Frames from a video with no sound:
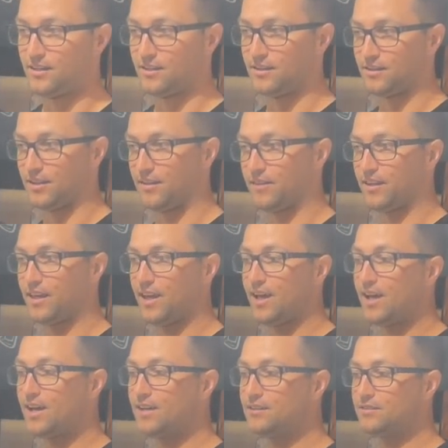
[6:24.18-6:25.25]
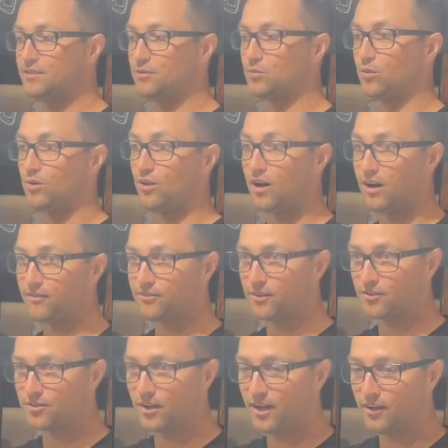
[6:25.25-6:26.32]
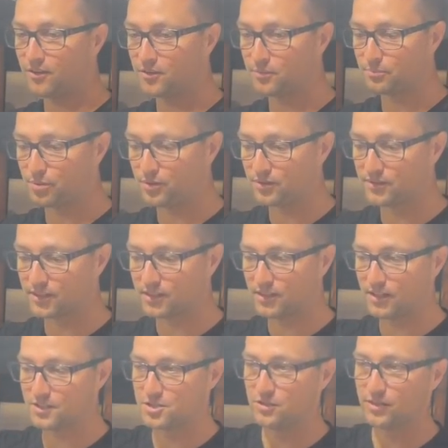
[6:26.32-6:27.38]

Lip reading: Get on the gas, you roll off the throttle, you pull on the clutch,